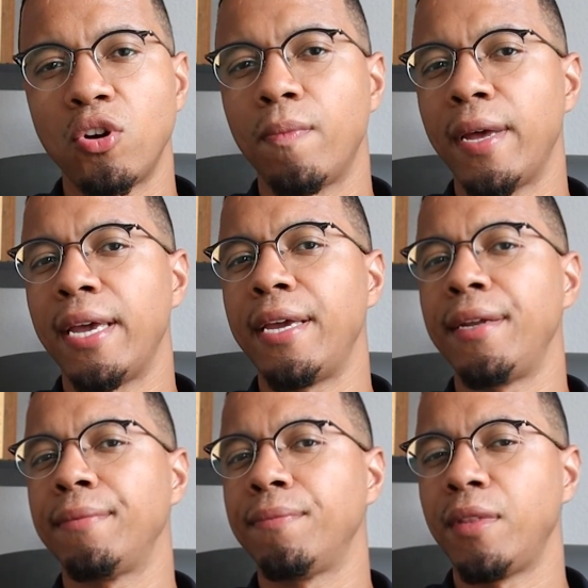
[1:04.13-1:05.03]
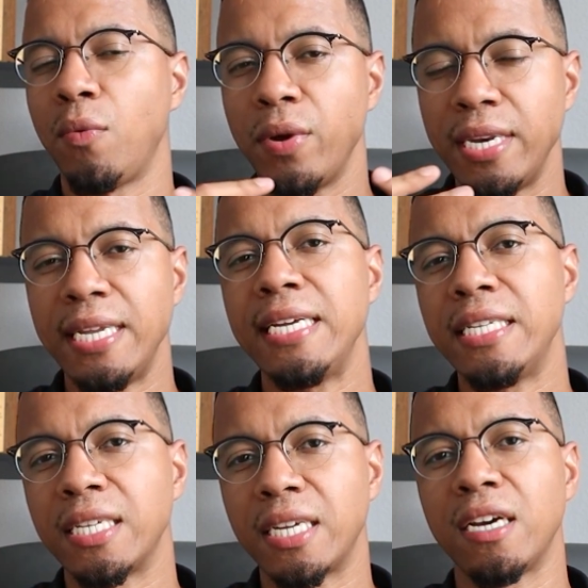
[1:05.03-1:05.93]
domain that we
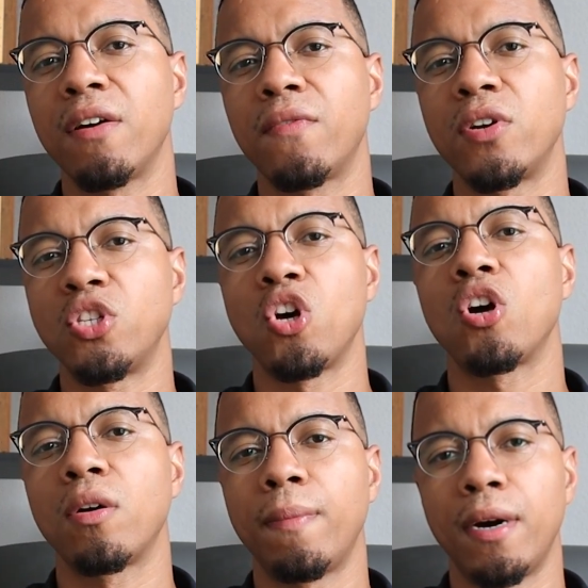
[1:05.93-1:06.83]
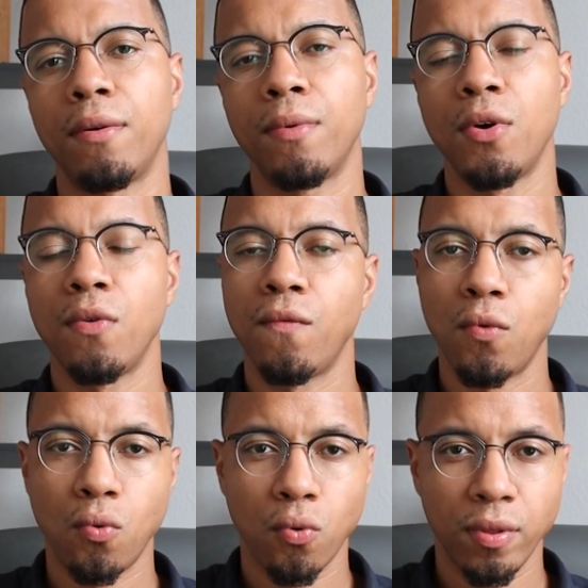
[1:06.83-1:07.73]
need to cover and talk about
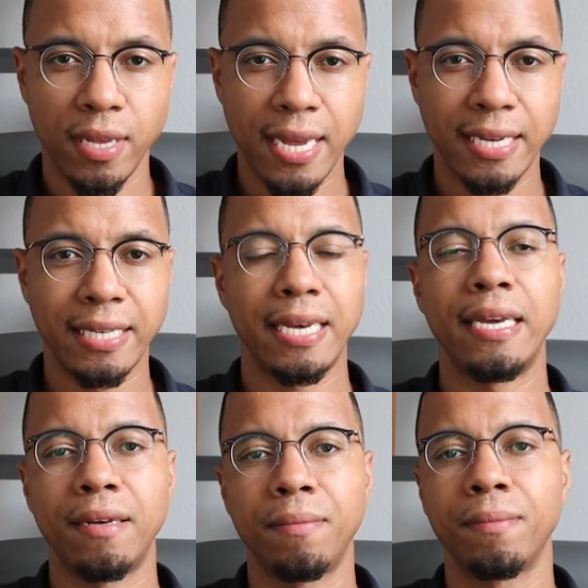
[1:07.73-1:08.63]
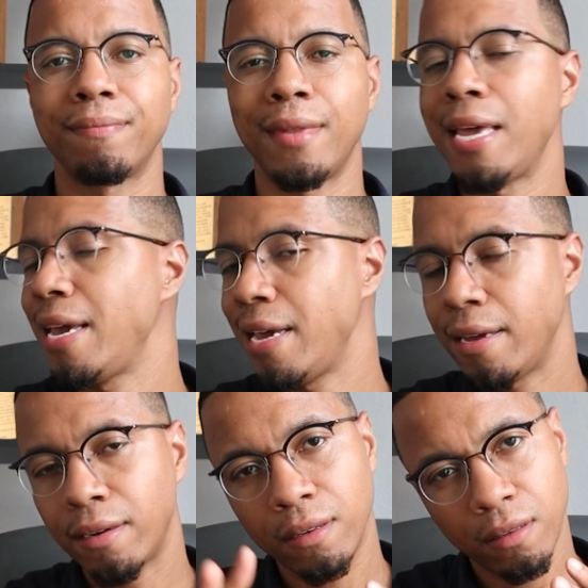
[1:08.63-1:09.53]
for the exam,
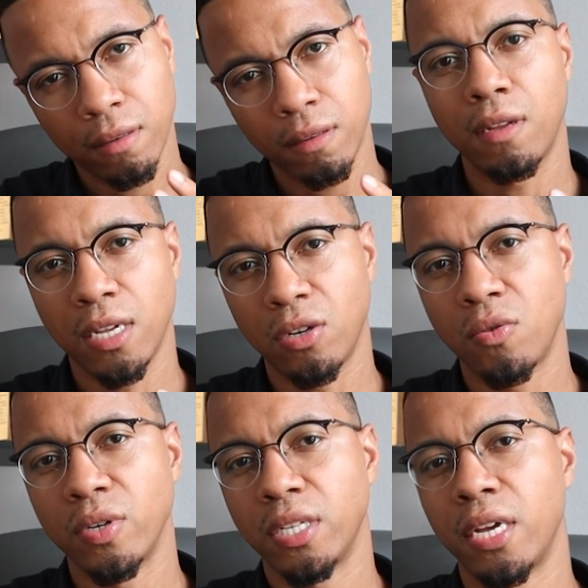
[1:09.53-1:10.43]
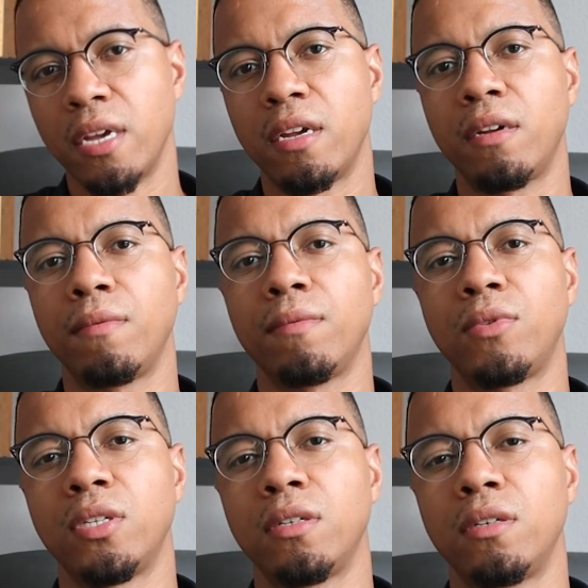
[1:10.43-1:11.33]
and as I always say,
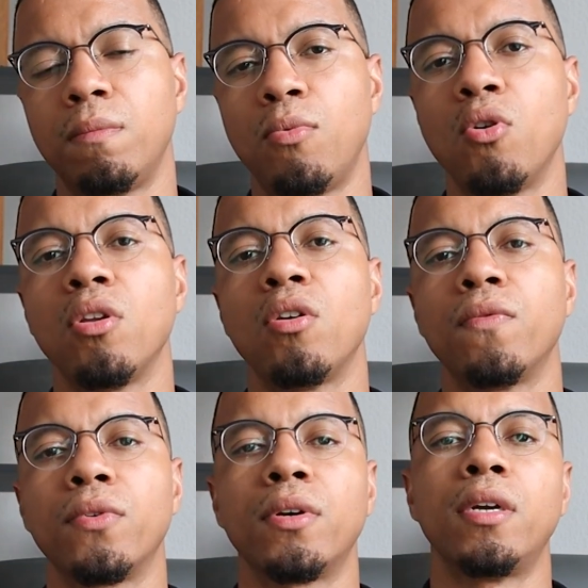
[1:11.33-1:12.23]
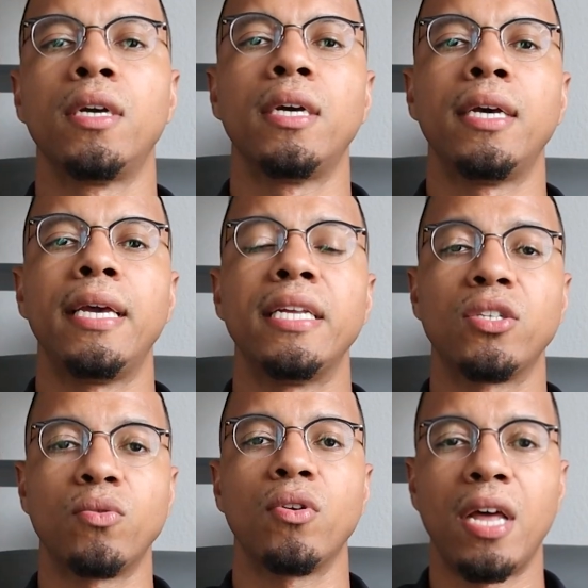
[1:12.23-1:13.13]
to boil over
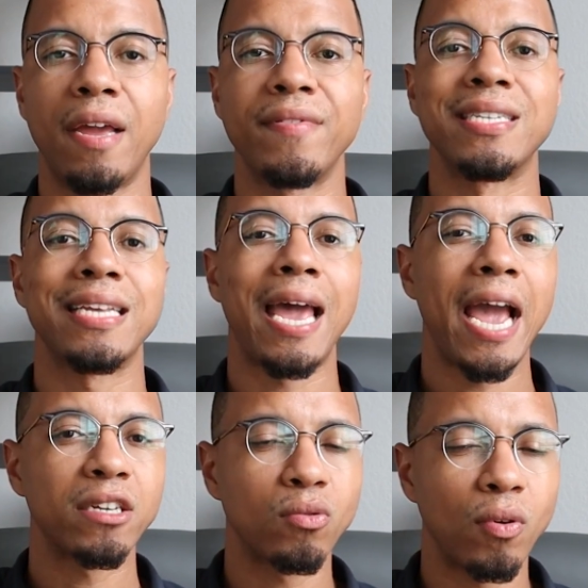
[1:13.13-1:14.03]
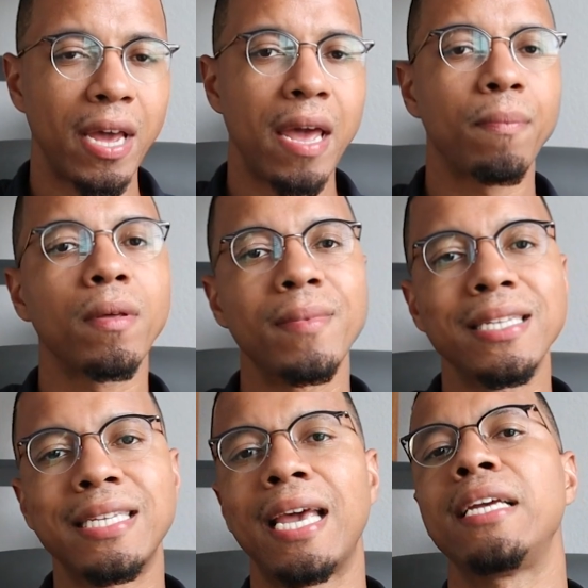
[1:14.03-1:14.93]
into real life, is actual
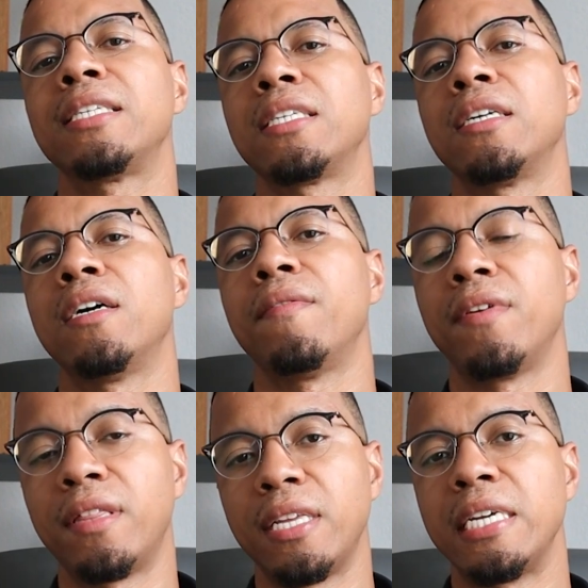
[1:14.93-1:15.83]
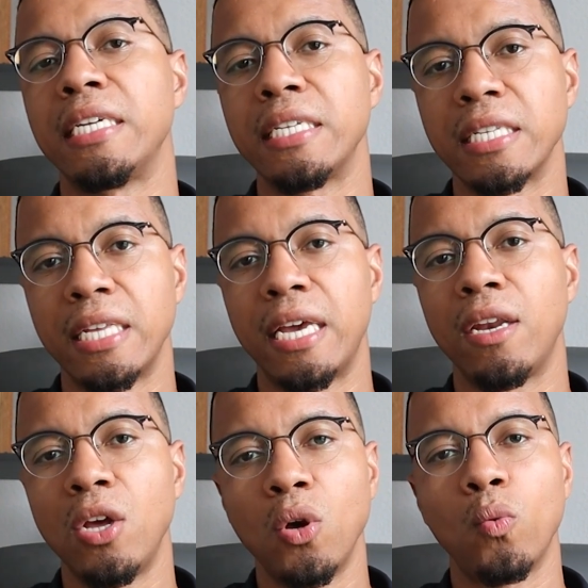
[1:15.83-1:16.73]
implementation of the things that
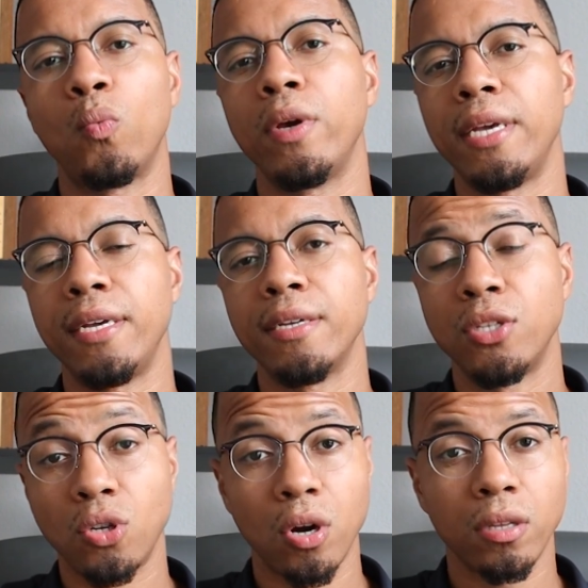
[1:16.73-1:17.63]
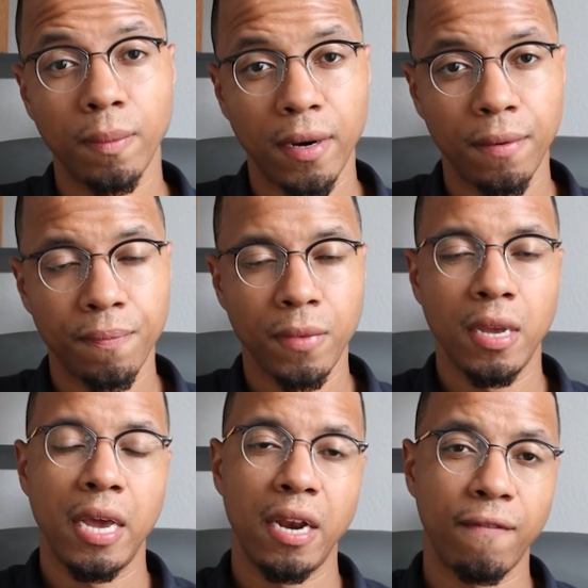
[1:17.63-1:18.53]
we talked about.
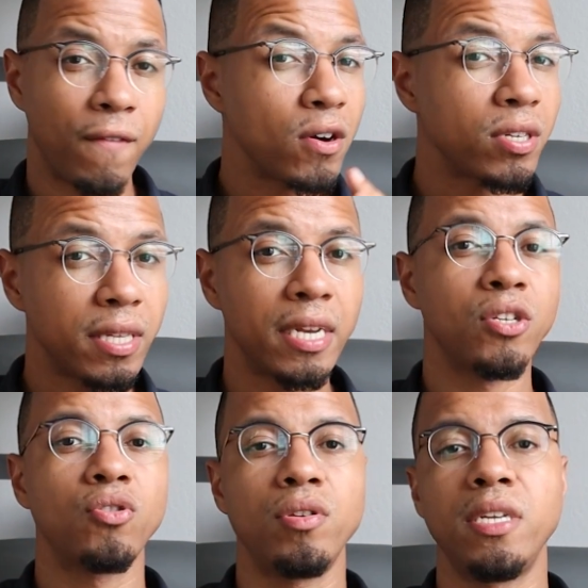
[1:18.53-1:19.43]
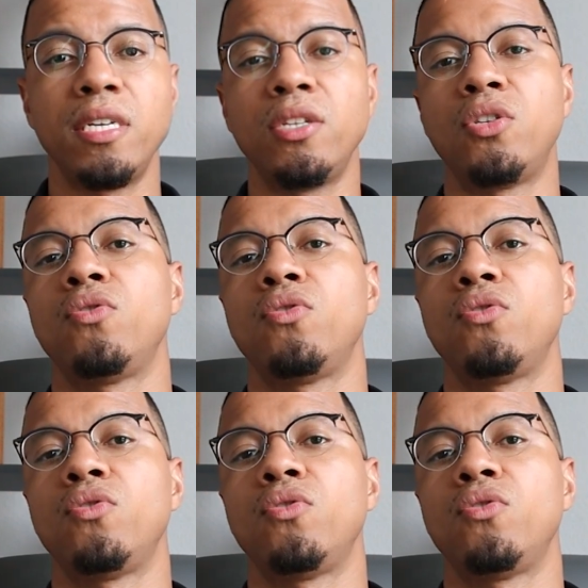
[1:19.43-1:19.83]
And the first thing that you need